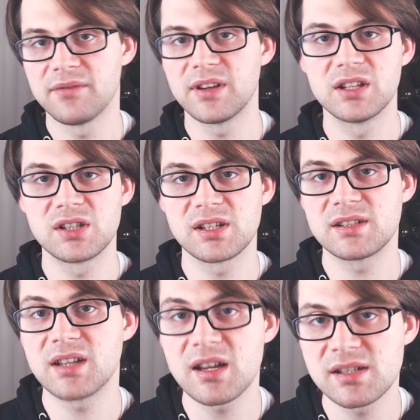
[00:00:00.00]
It just
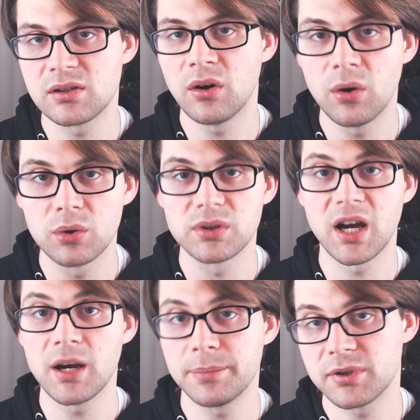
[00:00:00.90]
doesn't hold
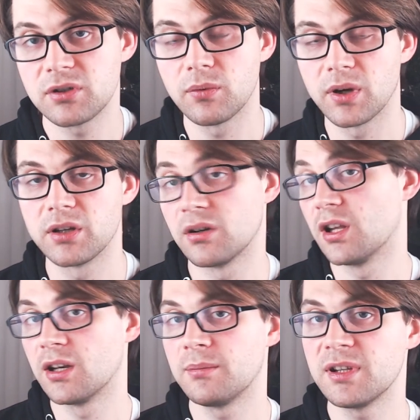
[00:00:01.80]
up to what your
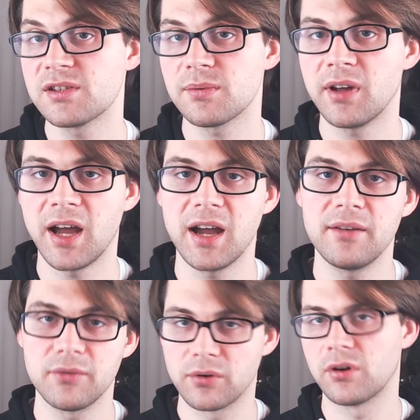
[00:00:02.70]
enemies will have,
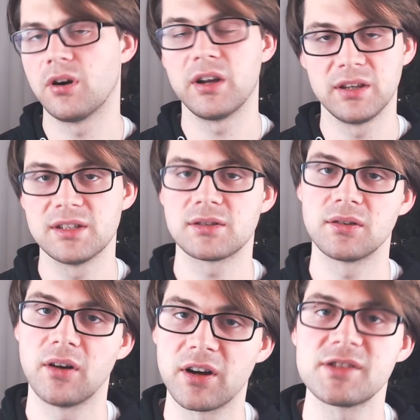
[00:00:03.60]
or at least
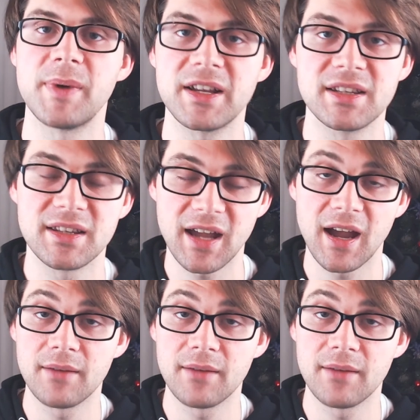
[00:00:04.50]
are expected to have,